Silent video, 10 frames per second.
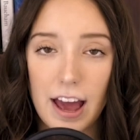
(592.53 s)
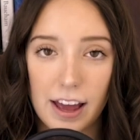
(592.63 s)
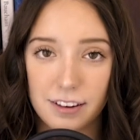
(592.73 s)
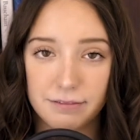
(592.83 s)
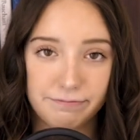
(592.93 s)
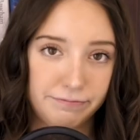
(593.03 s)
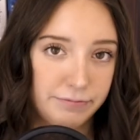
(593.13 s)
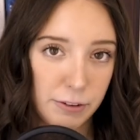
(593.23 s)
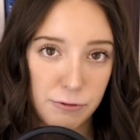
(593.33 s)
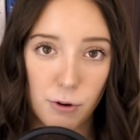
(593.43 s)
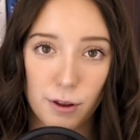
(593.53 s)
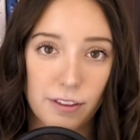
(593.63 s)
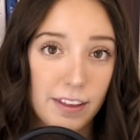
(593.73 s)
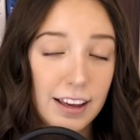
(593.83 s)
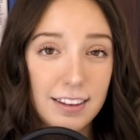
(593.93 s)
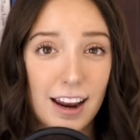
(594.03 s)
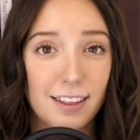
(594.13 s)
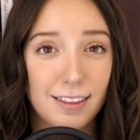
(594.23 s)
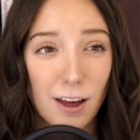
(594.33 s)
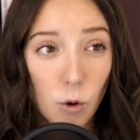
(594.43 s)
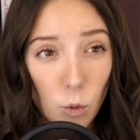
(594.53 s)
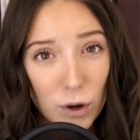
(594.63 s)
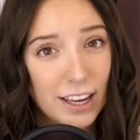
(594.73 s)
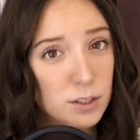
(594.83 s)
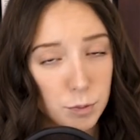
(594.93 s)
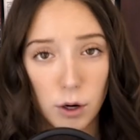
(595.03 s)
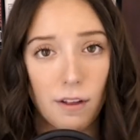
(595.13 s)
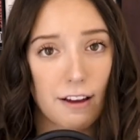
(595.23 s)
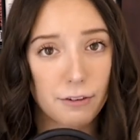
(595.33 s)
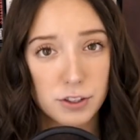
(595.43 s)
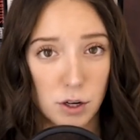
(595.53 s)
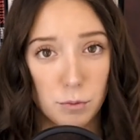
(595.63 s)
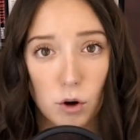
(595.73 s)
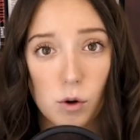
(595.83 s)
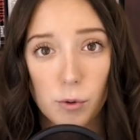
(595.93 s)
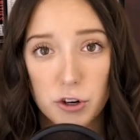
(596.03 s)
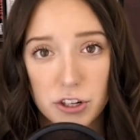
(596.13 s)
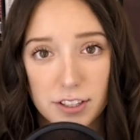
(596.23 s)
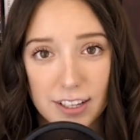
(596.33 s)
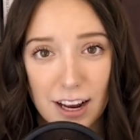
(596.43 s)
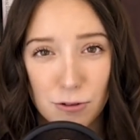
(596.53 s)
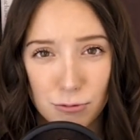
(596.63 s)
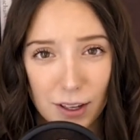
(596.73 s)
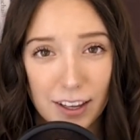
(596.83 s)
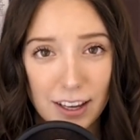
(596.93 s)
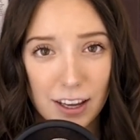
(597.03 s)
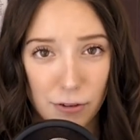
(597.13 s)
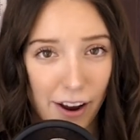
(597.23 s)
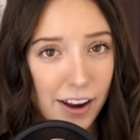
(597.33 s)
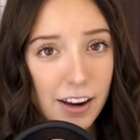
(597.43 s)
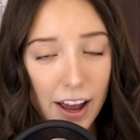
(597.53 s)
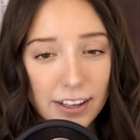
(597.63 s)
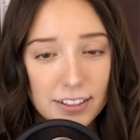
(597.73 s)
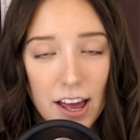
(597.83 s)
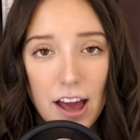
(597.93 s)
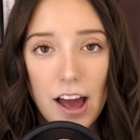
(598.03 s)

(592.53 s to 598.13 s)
and the fourth thing that I think that we as pro-lifers in a pro-abortion state really can recognize,